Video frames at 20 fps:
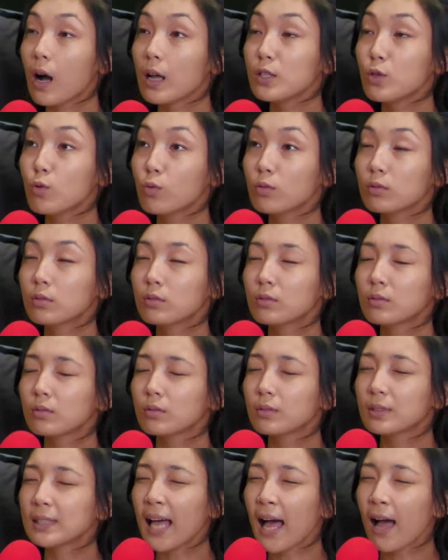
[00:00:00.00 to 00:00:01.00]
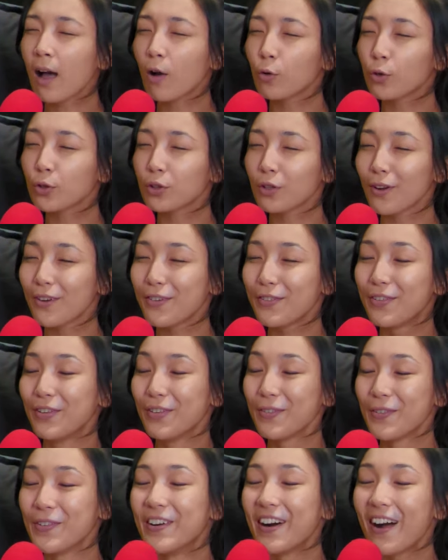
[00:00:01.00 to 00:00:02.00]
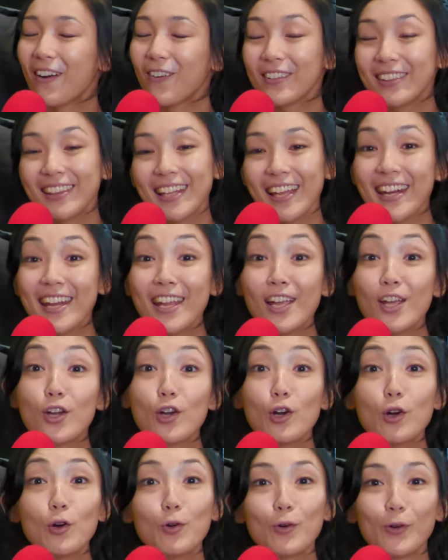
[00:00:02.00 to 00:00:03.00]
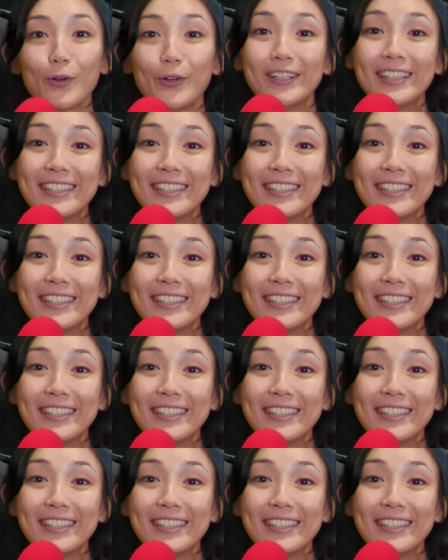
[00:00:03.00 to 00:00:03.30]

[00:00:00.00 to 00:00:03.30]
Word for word: Yung takot of well, letting go.